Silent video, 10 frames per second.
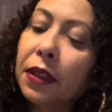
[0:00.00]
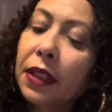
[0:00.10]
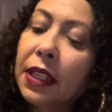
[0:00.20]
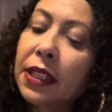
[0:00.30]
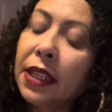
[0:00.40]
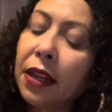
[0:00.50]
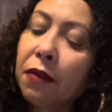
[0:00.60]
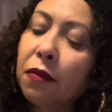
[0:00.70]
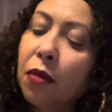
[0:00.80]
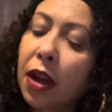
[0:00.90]
the Ten of
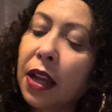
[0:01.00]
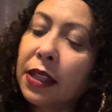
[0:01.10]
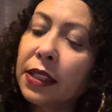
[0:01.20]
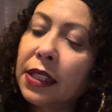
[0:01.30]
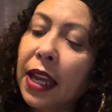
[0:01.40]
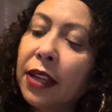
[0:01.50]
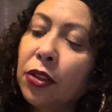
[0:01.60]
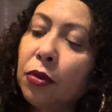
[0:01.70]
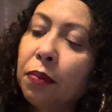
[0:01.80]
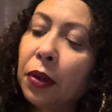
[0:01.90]
Wands and
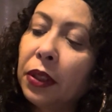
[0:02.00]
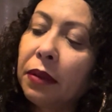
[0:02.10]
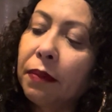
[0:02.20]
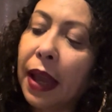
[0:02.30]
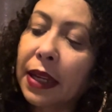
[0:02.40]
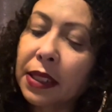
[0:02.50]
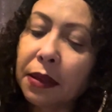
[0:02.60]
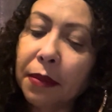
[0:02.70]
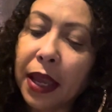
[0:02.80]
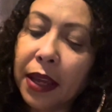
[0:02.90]
you pulling back
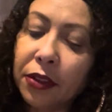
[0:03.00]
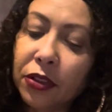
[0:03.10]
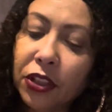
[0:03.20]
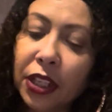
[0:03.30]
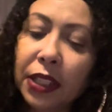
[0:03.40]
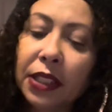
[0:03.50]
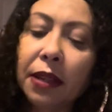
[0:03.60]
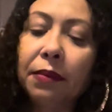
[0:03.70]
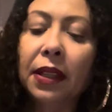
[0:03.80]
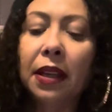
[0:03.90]
some energy.
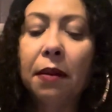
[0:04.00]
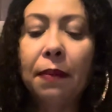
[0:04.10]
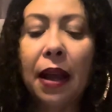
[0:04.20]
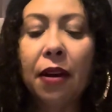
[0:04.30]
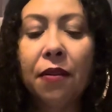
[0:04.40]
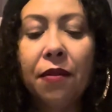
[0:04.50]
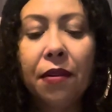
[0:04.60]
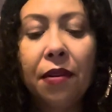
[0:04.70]
Something about